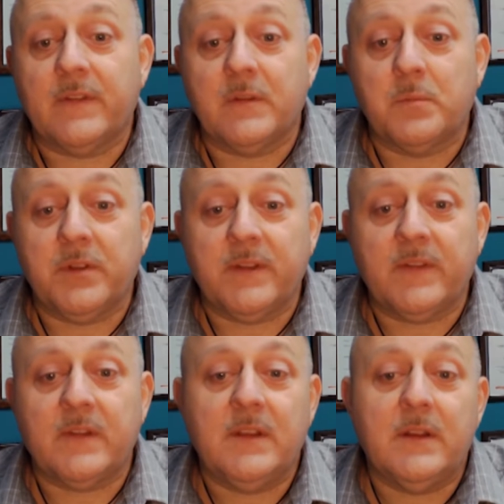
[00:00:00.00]
of
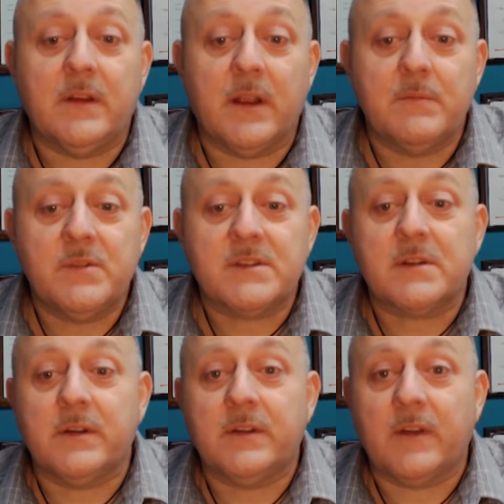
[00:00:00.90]
simplicity here, I'm just
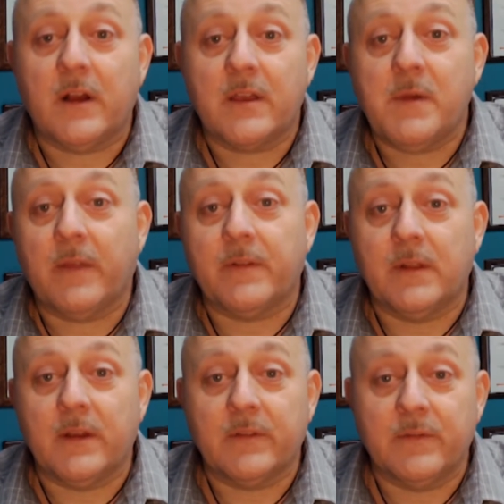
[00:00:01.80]
going to talk about the
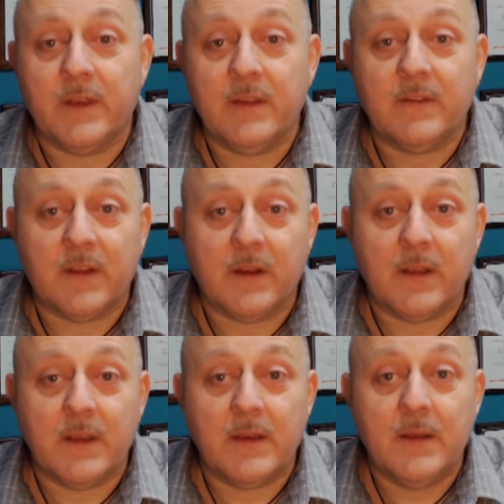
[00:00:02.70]
Las Vegas
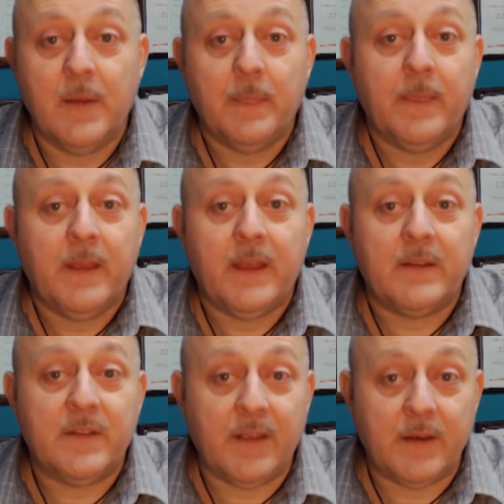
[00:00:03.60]
area
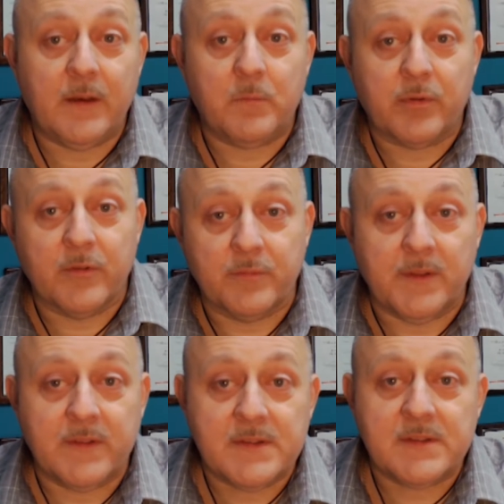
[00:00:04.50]
and tenant
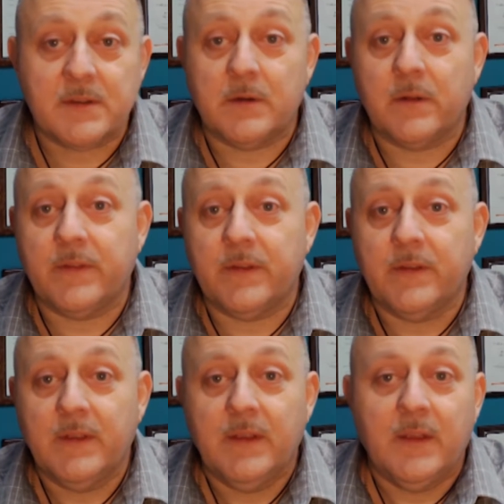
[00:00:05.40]
improvements. So
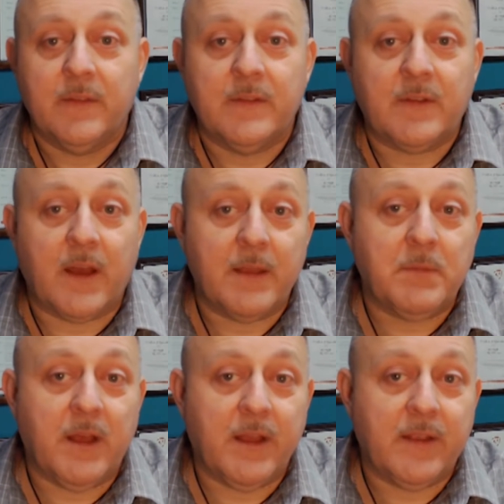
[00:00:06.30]
the
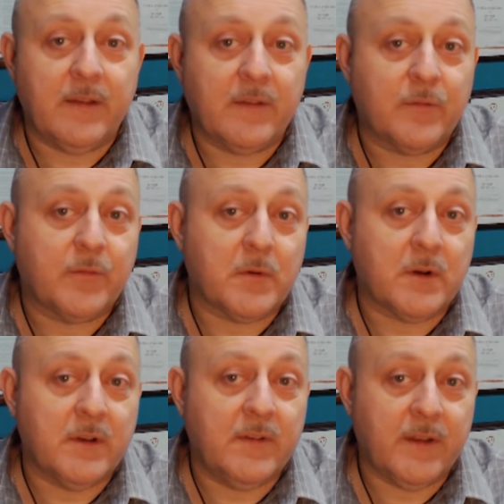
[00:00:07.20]
timelines
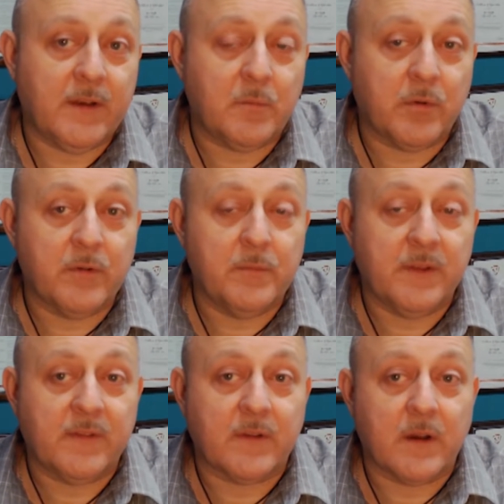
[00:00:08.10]
for tenant
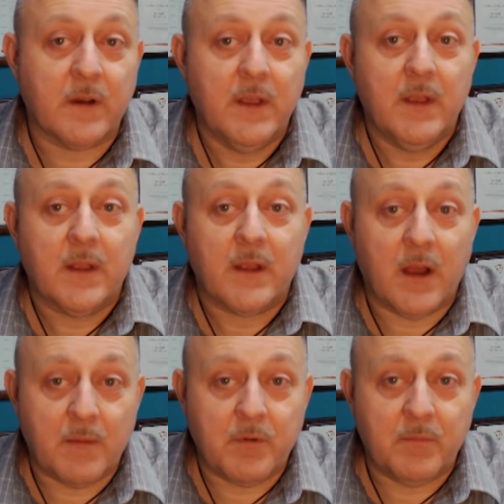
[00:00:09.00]
improvements are
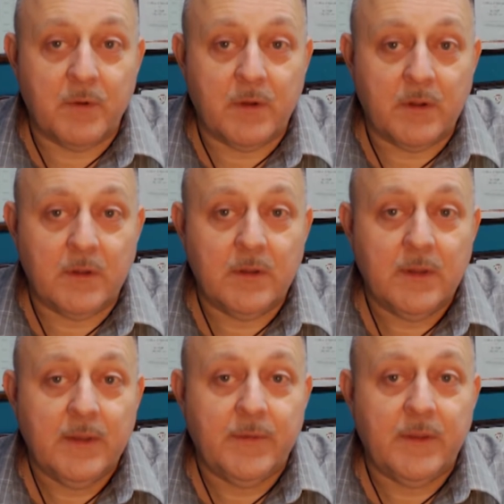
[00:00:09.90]
comparable
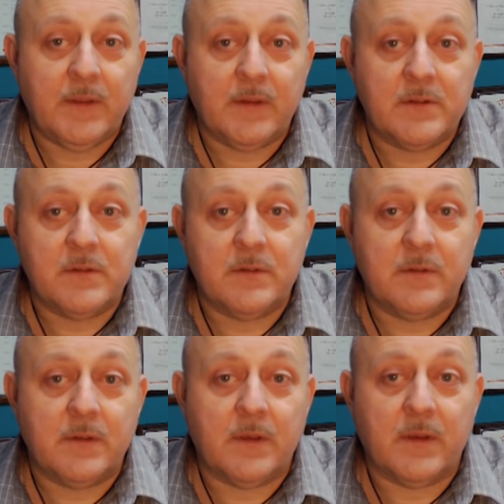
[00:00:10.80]
in
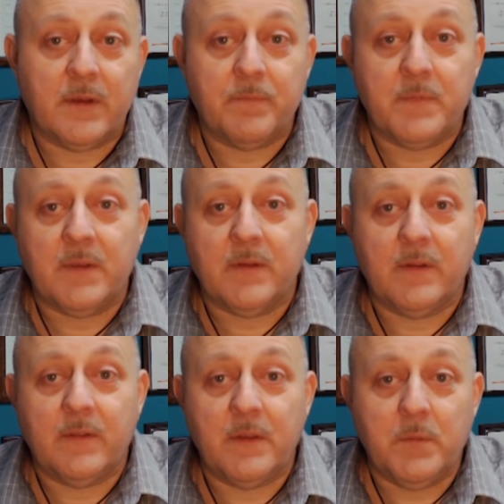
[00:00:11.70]

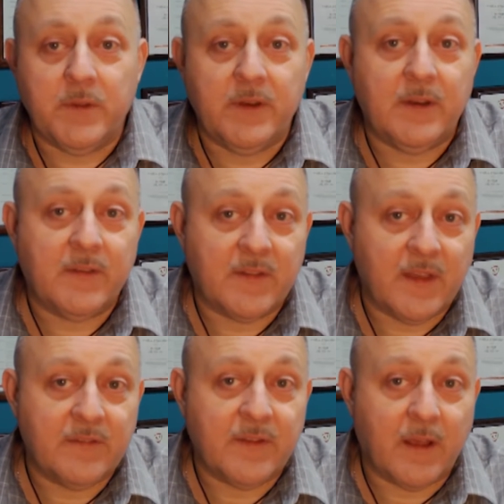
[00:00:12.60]
the ability to
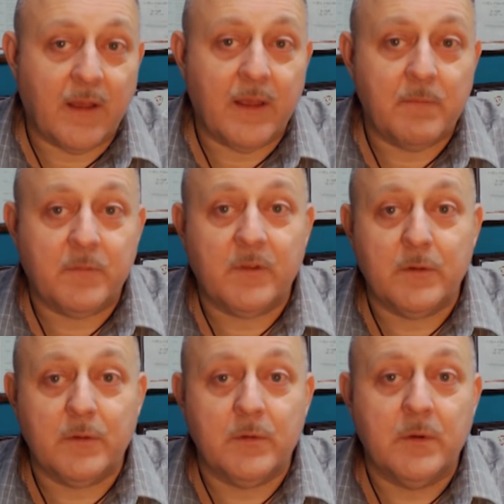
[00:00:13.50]
save time to